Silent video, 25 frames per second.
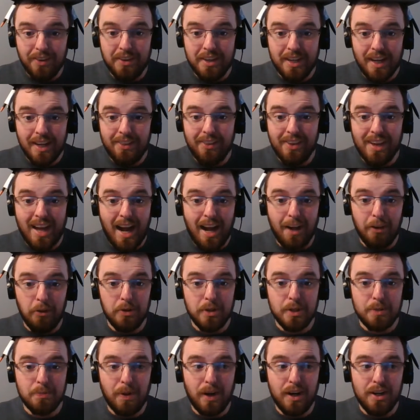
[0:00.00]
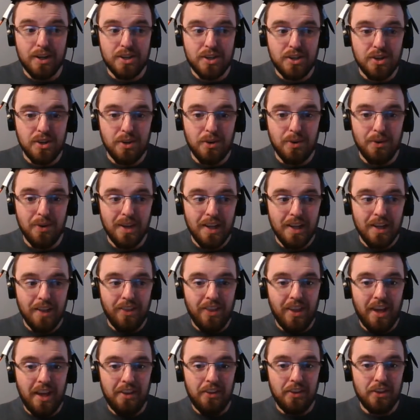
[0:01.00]
the Deathly Hallows Part 2,
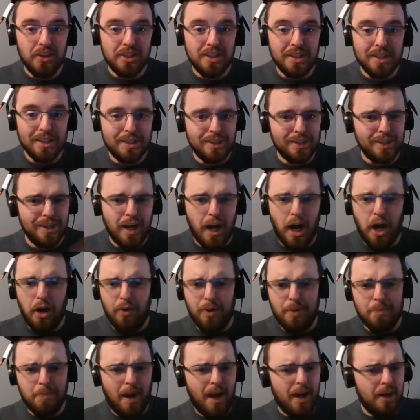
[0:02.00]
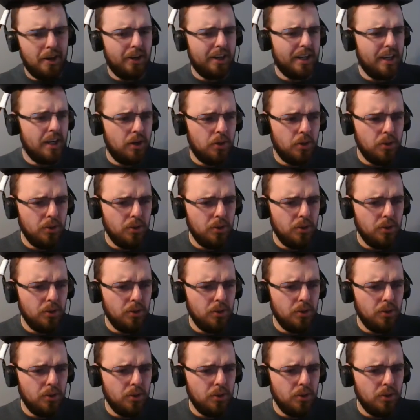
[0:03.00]
that there's this Harry Potter kid.